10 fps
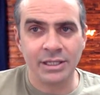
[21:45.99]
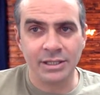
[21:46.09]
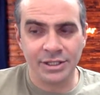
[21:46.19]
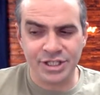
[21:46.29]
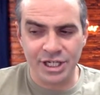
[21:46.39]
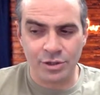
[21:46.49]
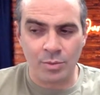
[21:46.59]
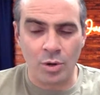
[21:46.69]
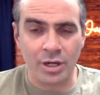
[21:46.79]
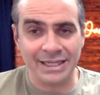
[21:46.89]
Let's say you're in
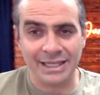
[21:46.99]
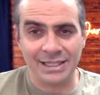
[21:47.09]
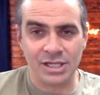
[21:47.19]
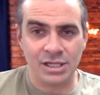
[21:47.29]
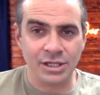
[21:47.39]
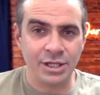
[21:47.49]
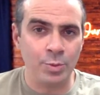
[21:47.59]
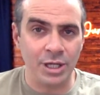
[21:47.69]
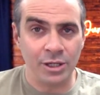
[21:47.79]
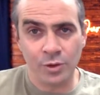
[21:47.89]
a market that's a little
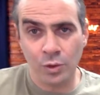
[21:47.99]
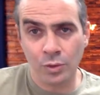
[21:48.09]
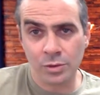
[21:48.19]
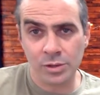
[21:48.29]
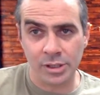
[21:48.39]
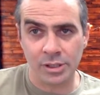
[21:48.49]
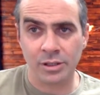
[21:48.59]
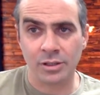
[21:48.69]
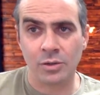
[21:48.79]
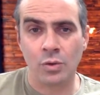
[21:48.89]
bit cooler,